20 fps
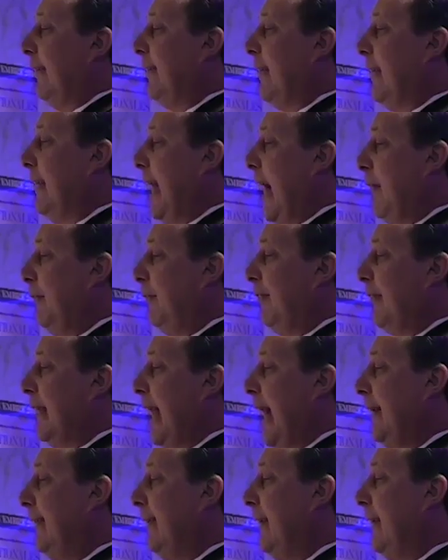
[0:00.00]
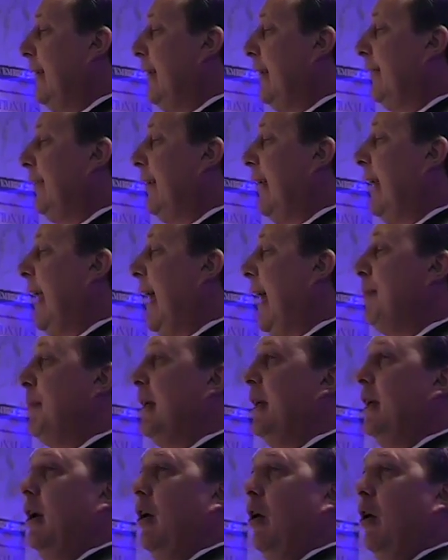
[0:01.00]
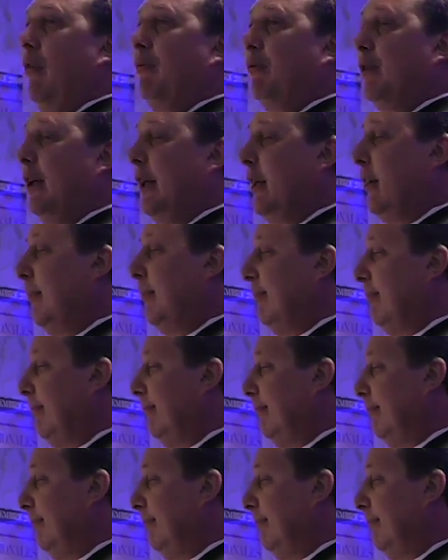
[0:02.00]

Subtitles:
is the knife slicing the salami of freedom.